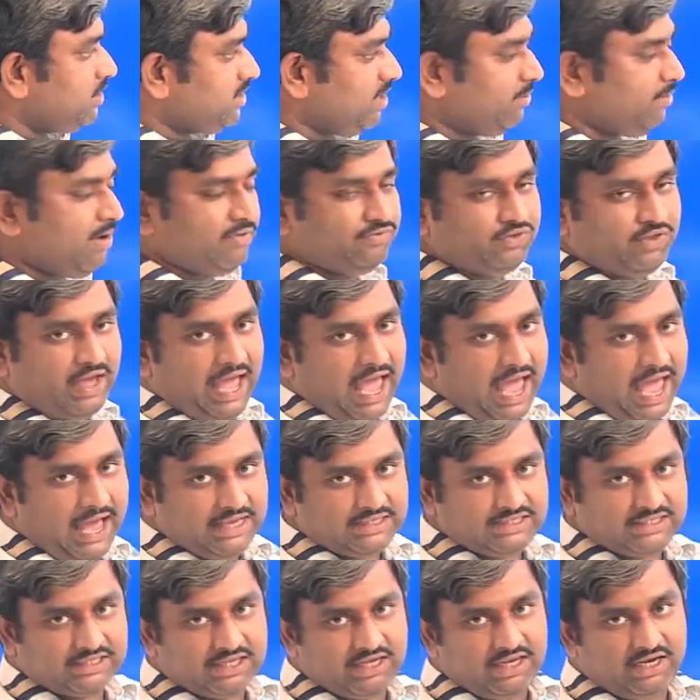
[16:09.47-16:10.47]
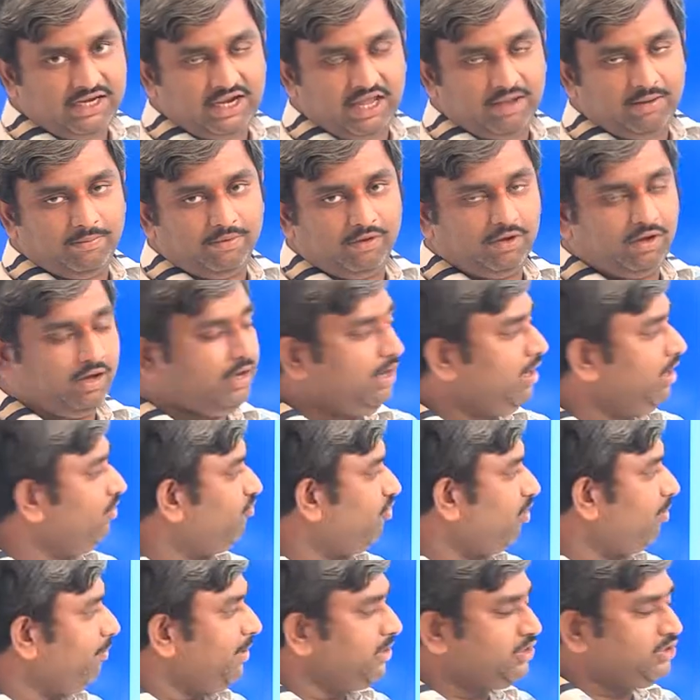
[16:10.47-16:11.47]
Some of the ASCII table
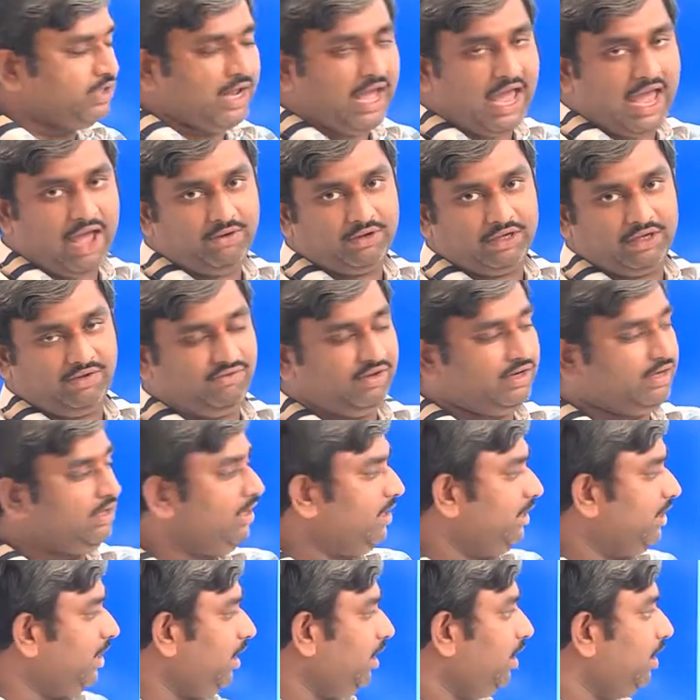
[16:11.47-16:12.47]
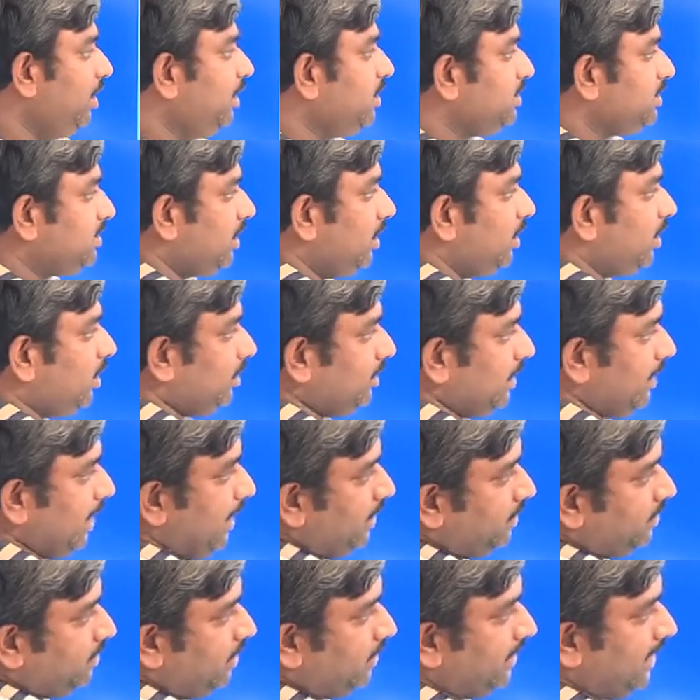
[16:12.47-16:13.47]
information I have given here. The,
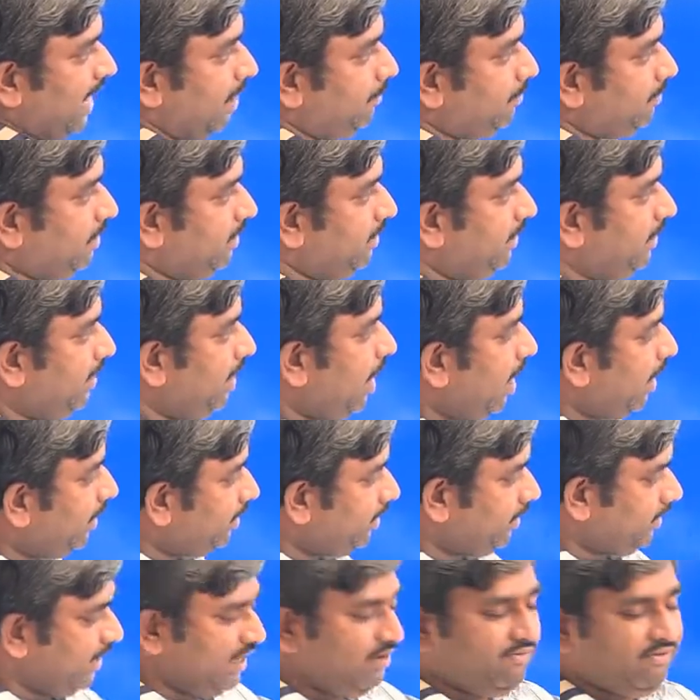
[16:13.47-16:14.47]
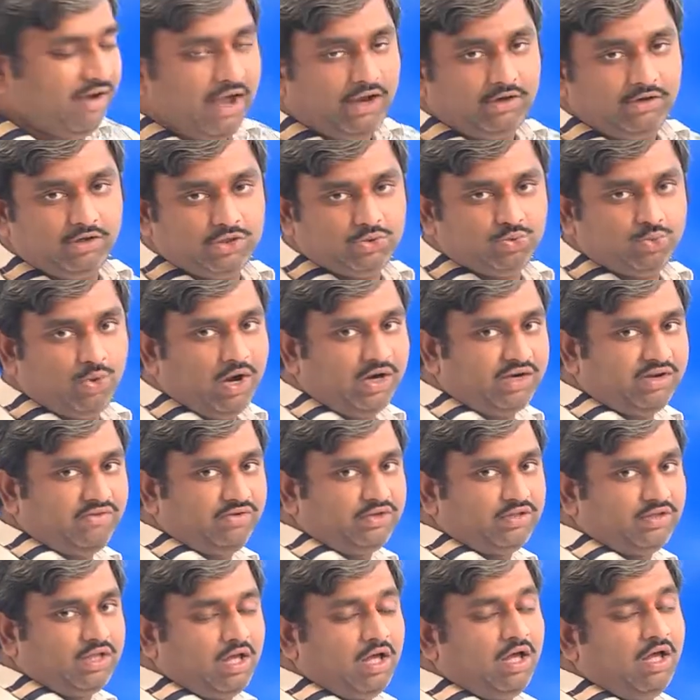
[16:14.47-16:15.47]
take the capital A and T values,
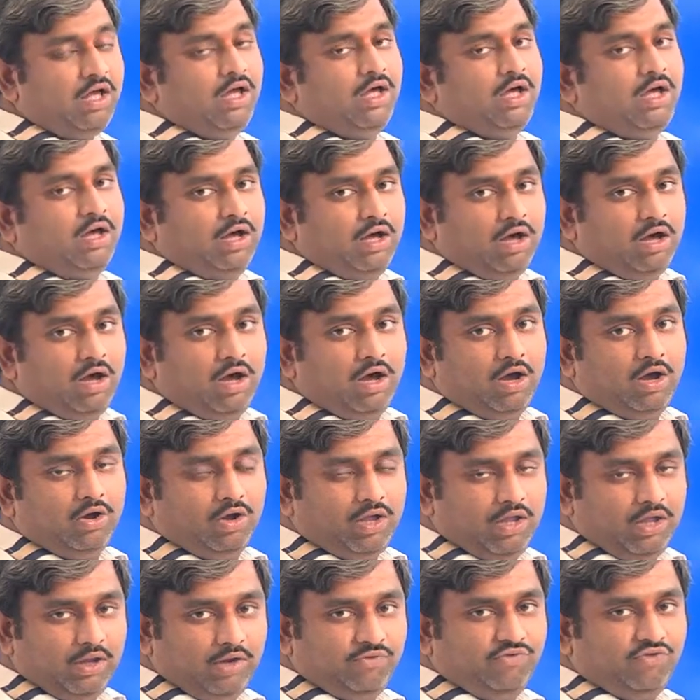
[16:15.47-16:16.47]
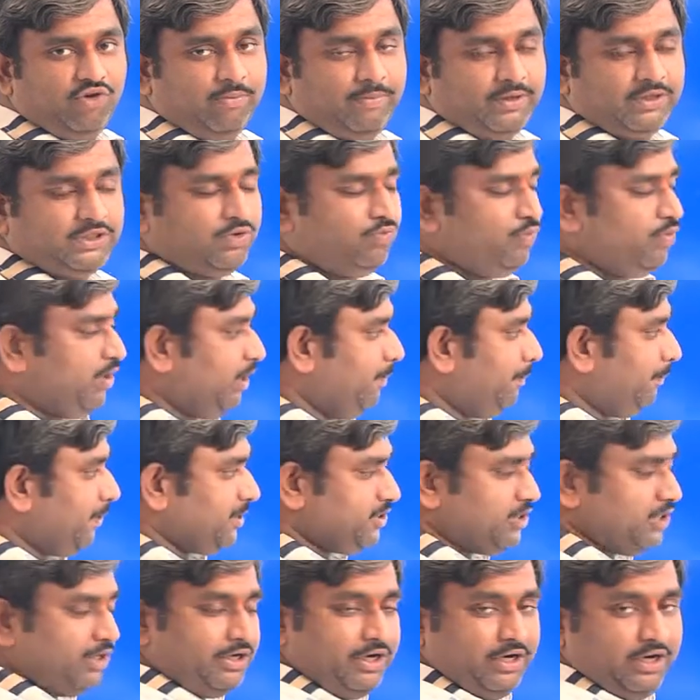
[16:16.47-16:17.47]
whatever the uh, information we
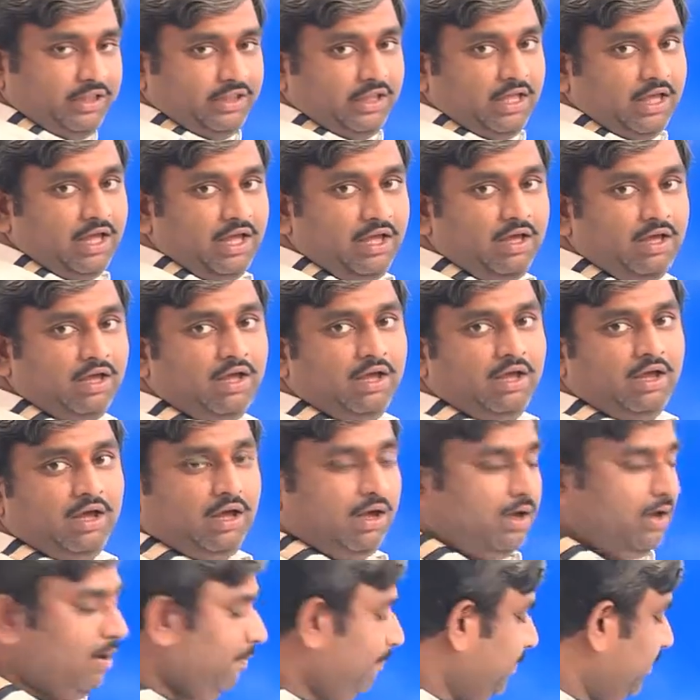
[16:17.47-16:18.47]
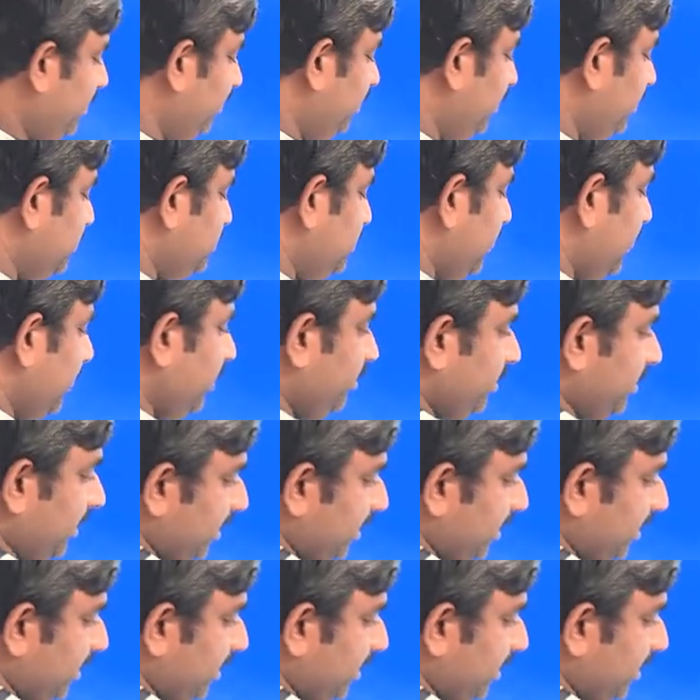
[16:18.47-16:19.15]
represented in the uh, previous slide,